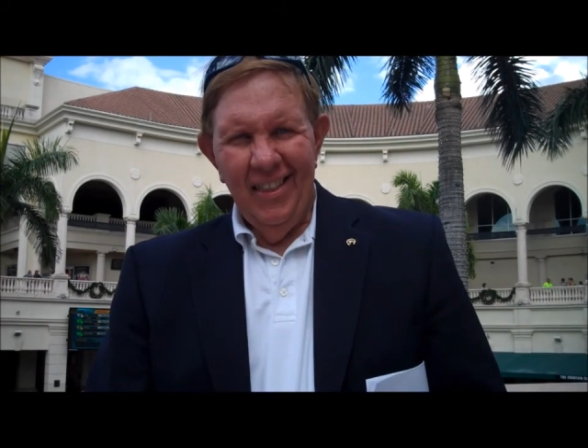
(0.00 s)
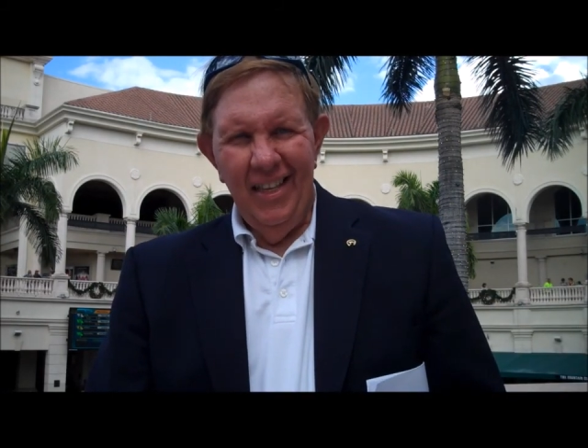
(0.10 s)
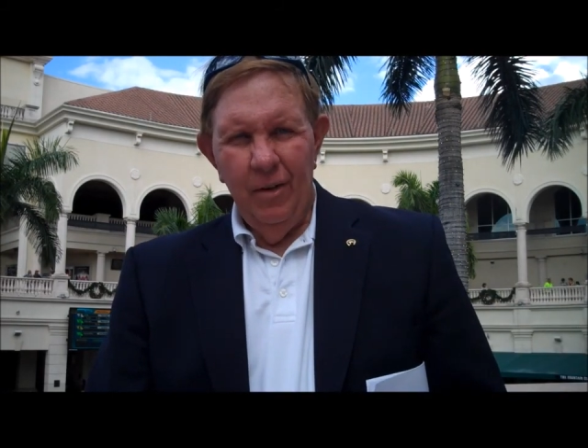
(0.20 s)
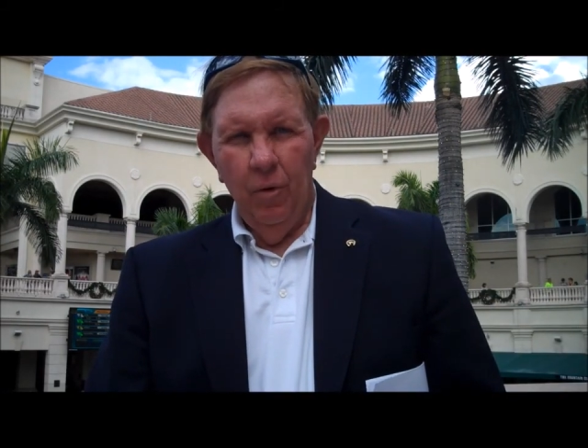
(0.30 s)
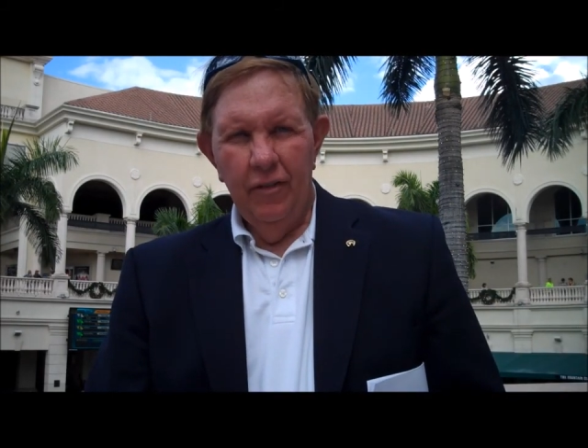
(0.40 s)

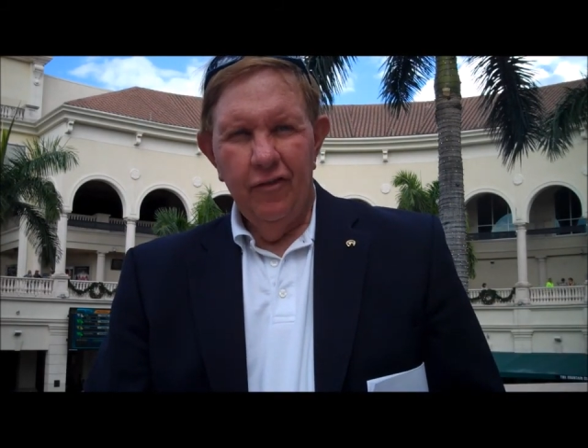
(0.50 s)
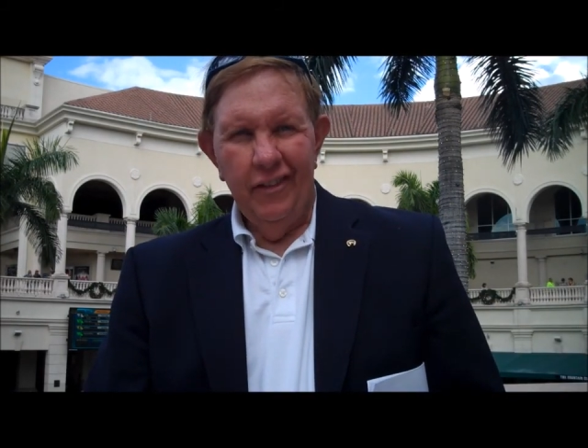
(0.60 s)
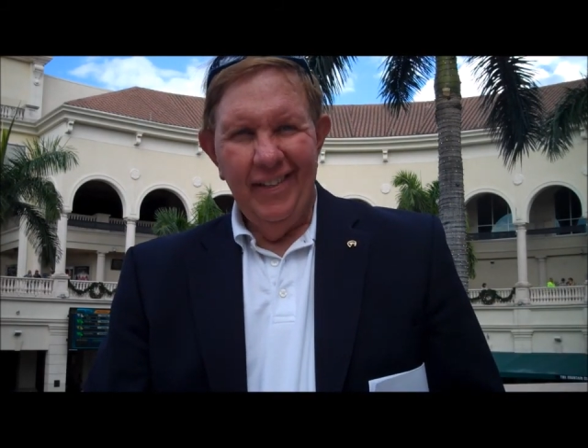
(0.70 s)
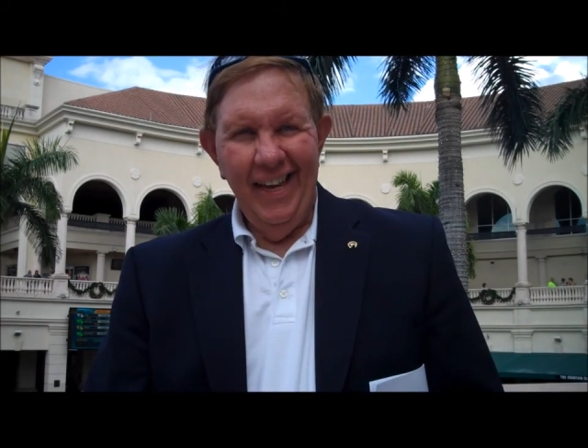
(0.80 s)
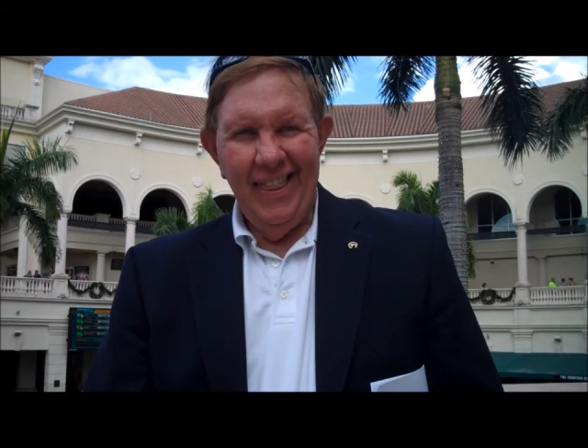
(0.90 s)
then he won for
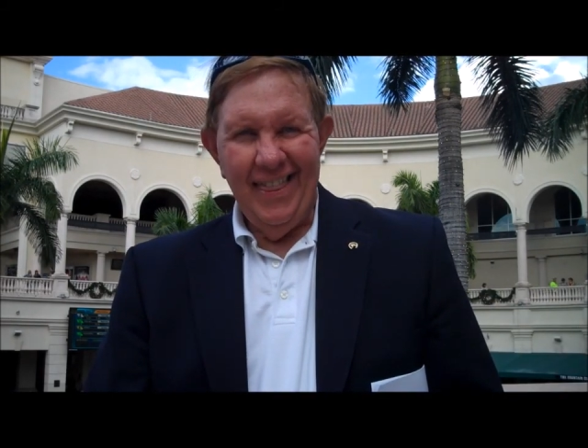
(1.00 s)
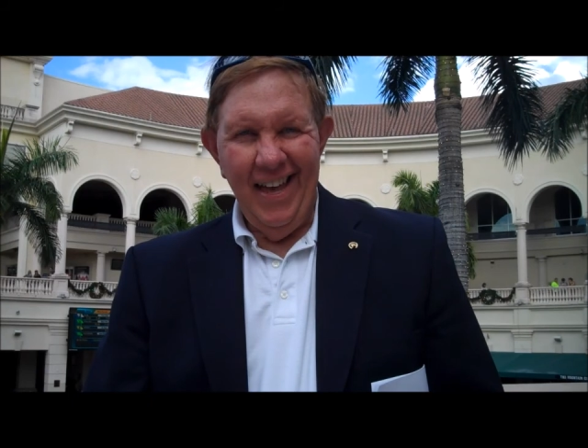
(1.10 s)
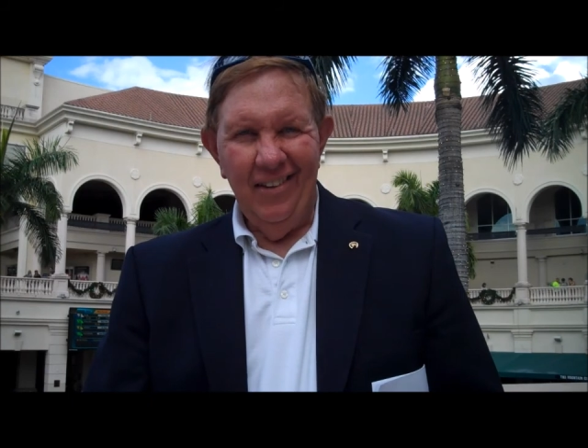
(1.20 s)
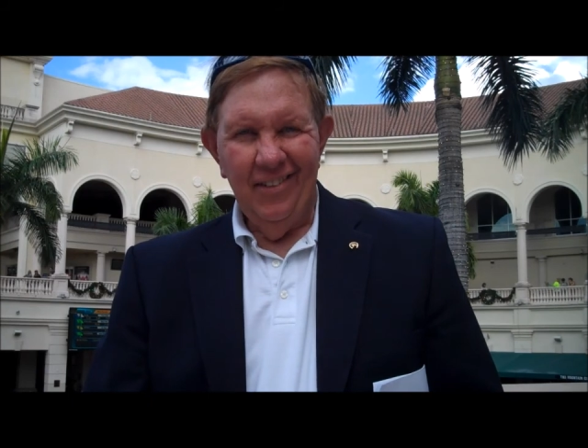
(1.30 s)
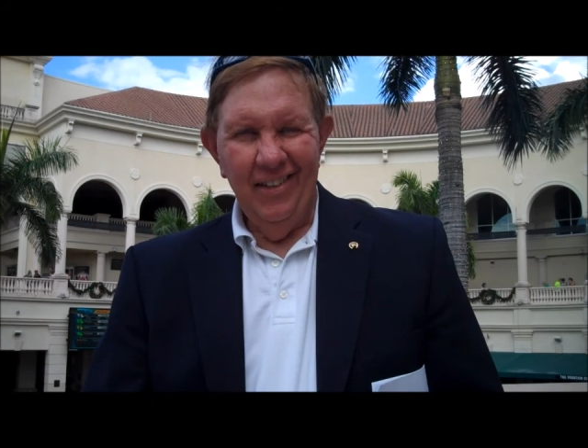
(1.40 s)
10,000,
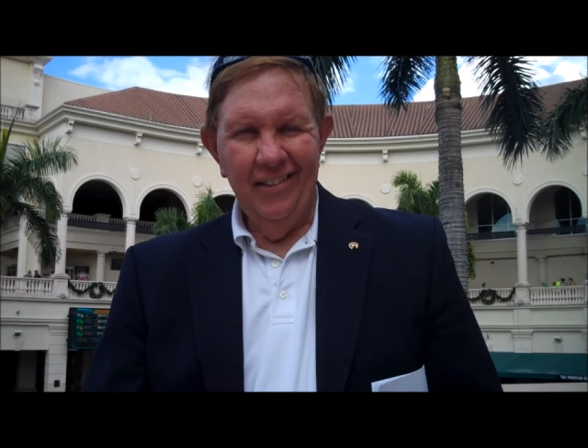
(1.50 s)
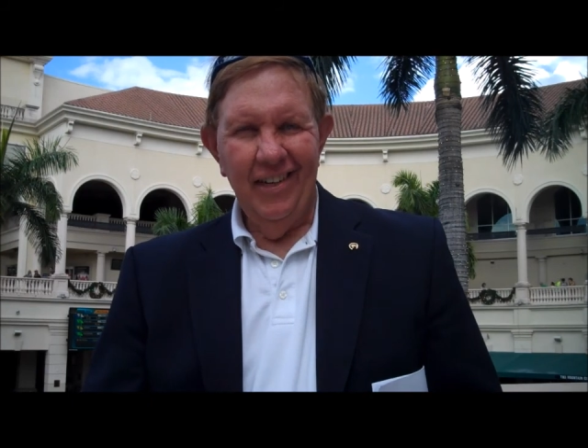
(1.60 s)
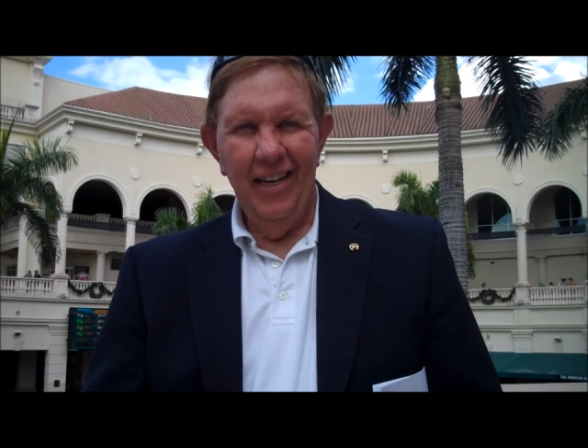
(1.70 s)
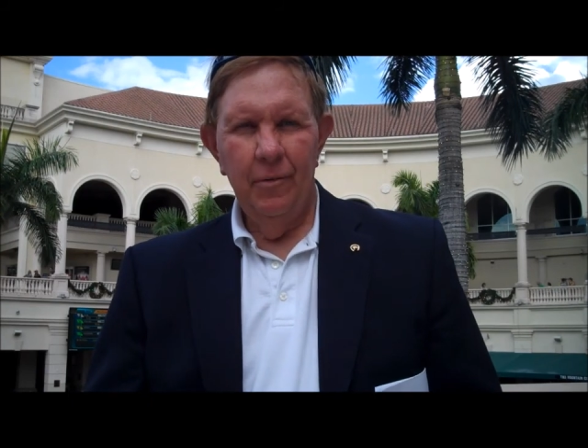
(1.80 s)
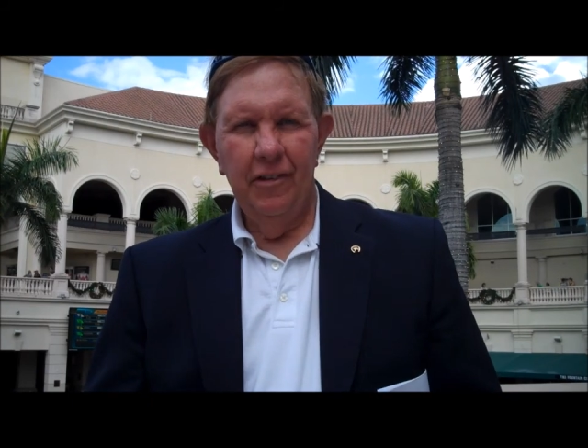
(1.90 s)
and today he